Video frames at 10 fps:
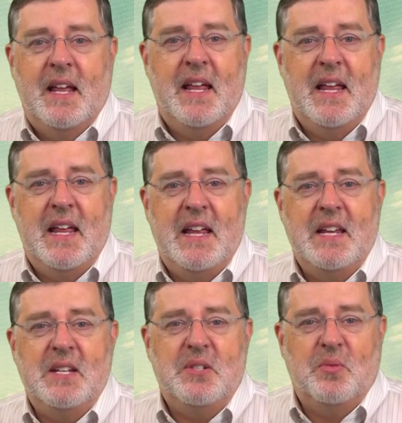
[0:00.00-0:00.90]
He
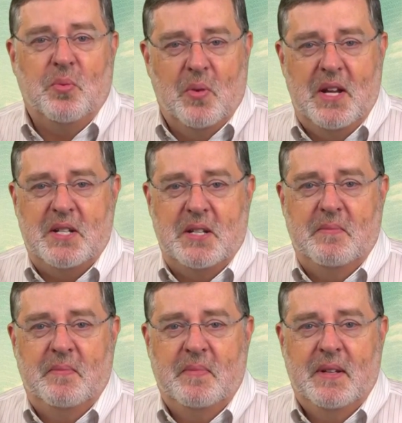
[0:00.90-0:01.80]
is risen.
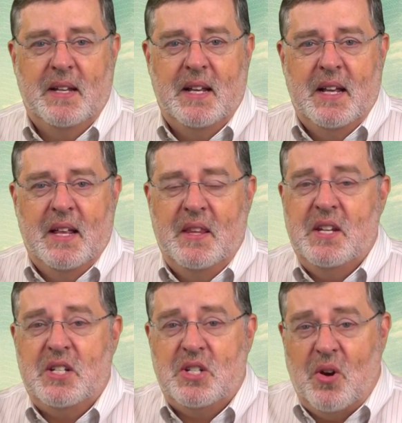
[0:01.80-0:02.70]
This
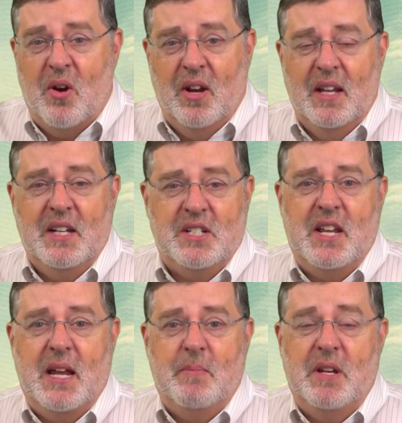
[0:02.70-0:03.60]
startling
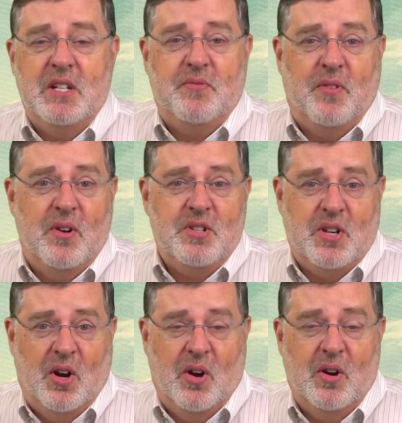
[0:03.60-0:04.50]
statement is first
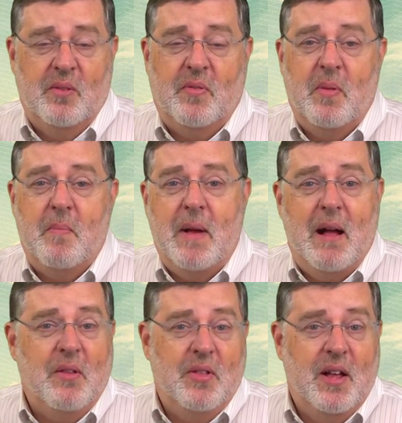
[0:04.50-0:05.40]
heard from the
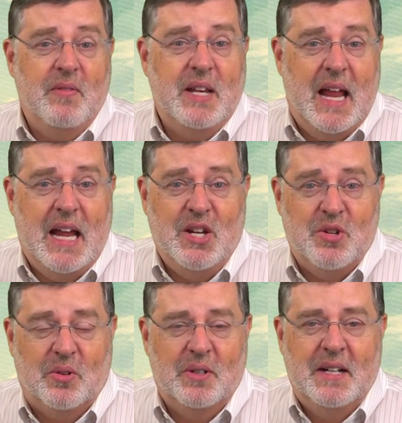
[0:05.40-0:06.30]
mouth of an
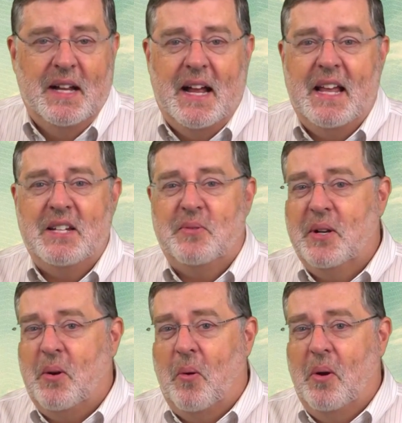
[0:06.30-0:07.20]
angel, and it's
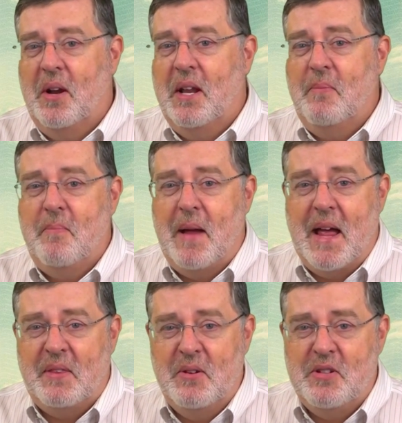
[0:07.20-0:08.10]
recorded in
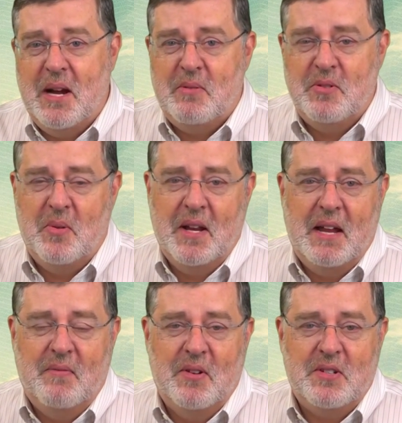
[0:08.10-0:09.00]
Matthew chapter
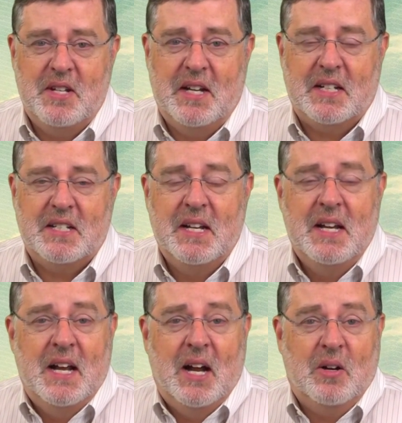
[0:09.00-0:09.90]
28, verse 6.
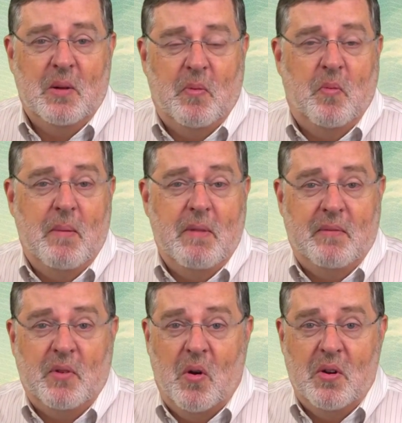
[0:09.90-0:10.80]
A group of women
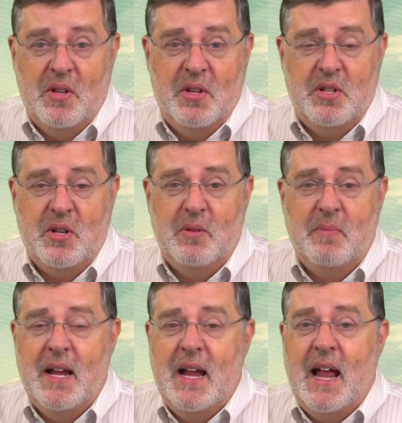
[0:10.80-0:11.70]
have gone to the tomb,
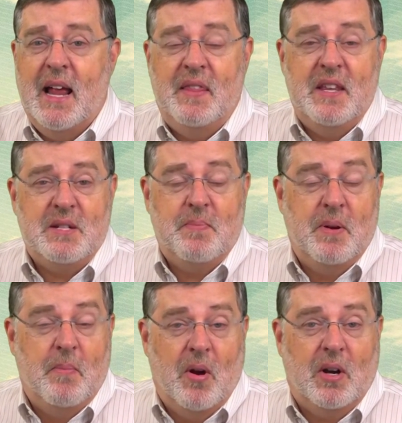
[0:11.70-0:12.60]
and this
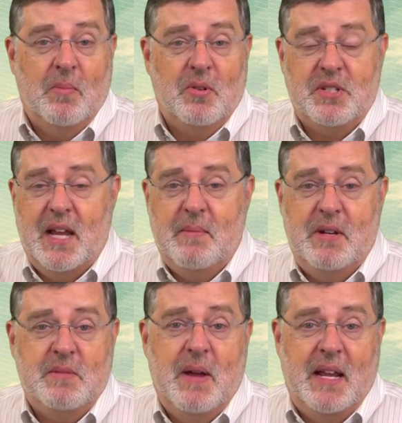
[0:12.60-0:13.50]
remarkable
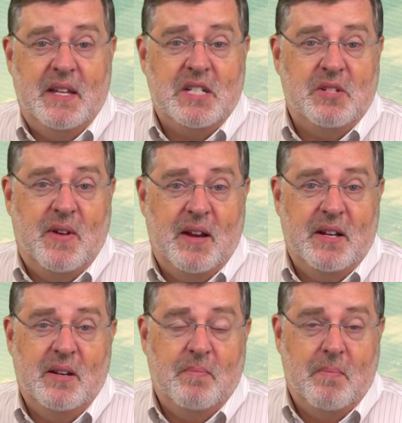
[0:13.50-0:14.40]
statement is made. This is found
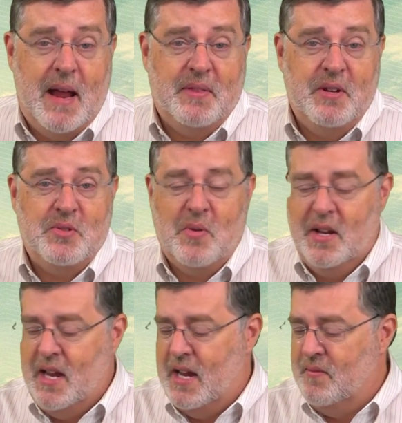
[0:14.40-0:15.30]
in Matthew
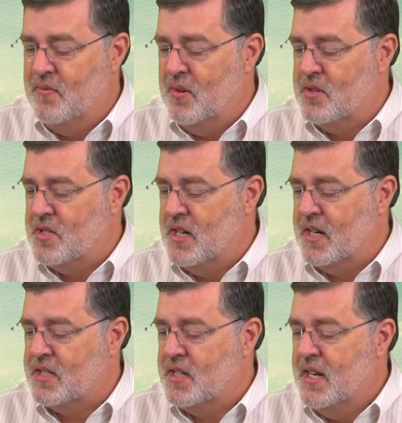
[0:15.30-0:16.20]
28, verse
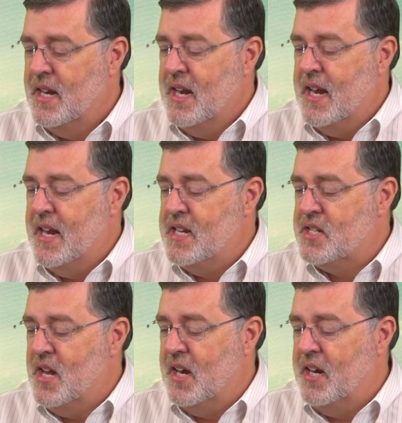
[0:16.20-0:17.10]
6. He is
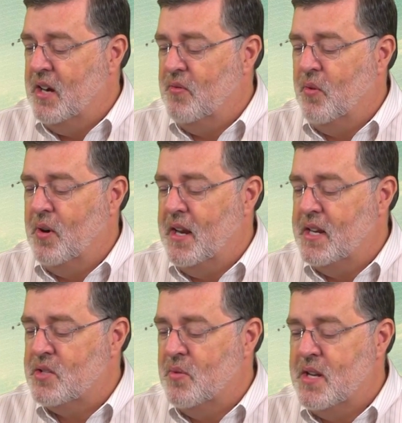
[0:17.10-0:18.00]
not here, for he
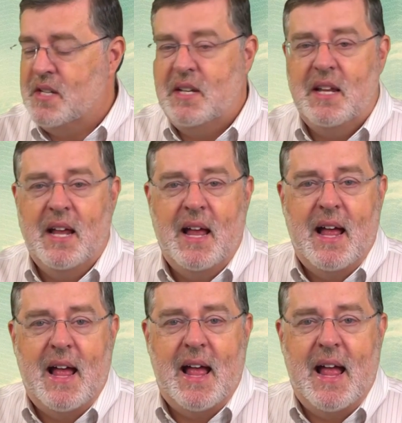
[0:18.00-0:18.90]
is risen,
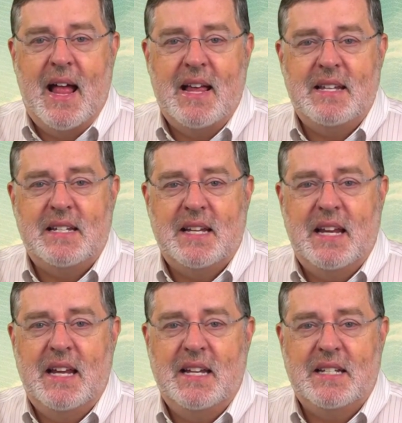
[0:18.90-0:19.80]
as
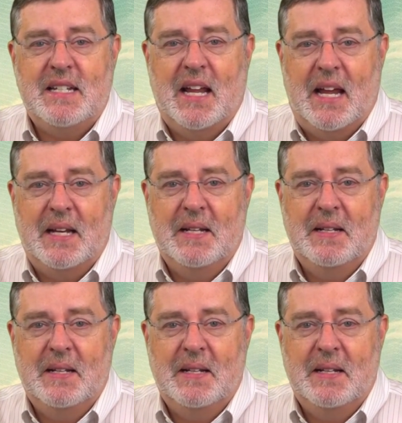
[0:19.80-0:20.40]
he said.